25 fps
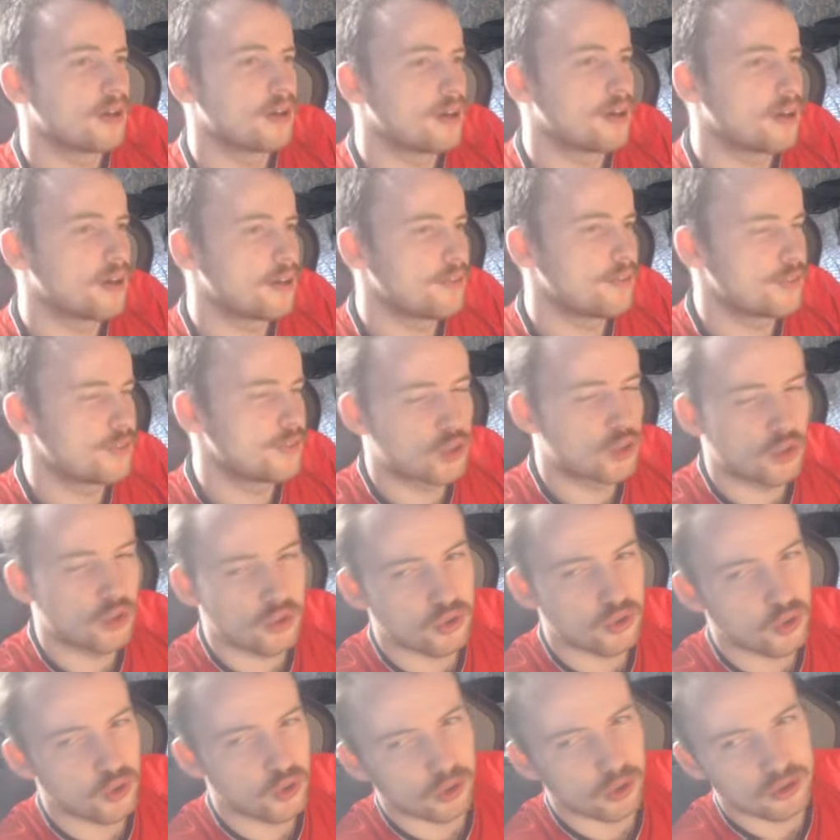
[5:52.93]
If you
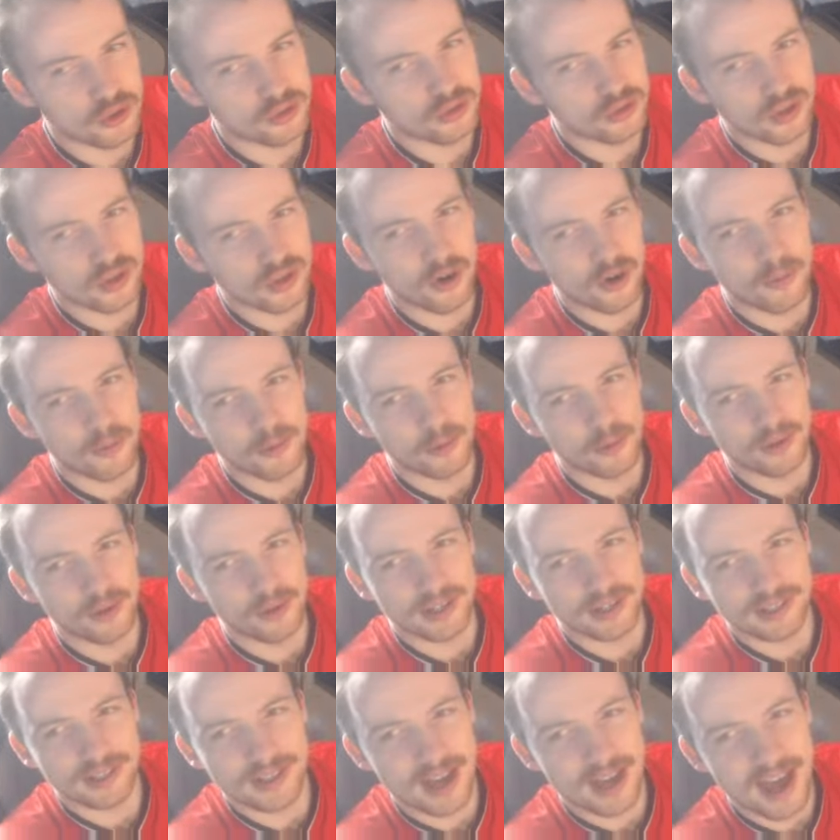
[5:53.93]
draw Zolmu on
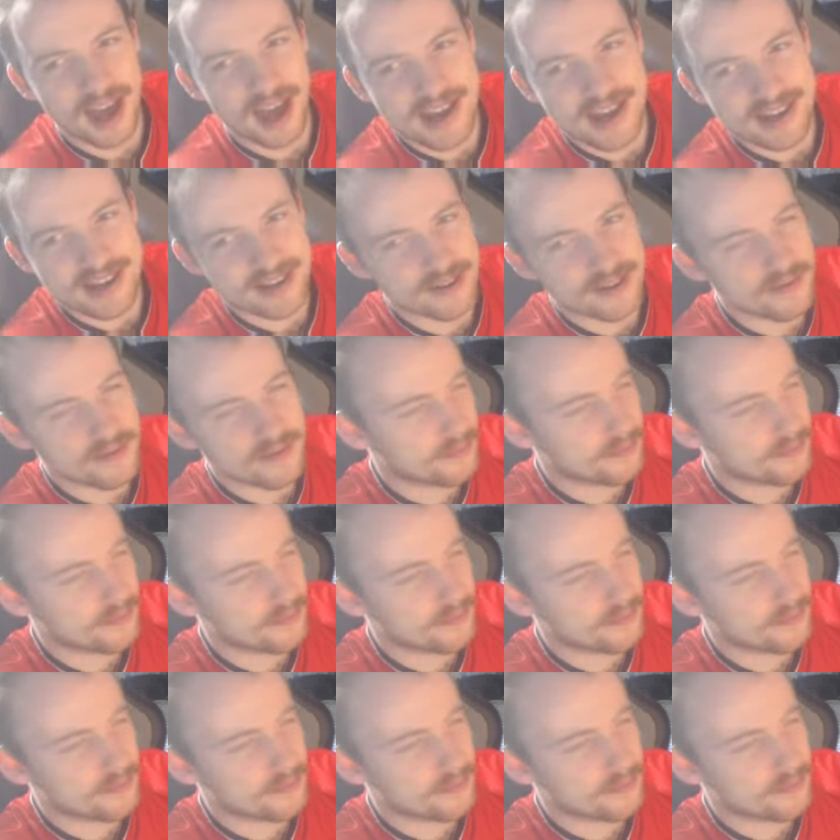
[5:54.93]
like 8,